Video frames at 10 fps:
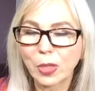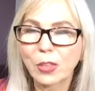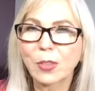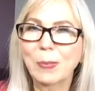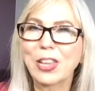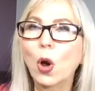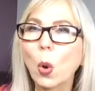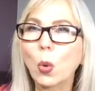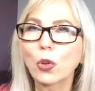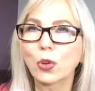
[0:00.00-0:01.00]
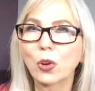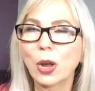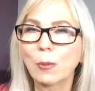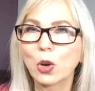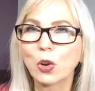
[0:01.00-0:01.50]
the beholder.
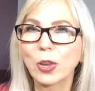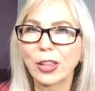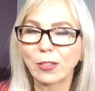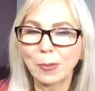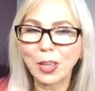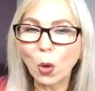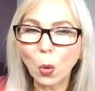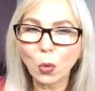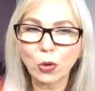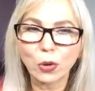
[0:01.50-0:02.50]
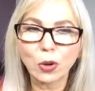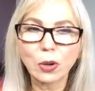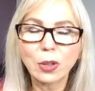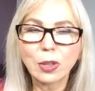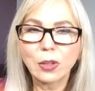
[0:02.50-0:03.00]
I'm hurting, the beholder.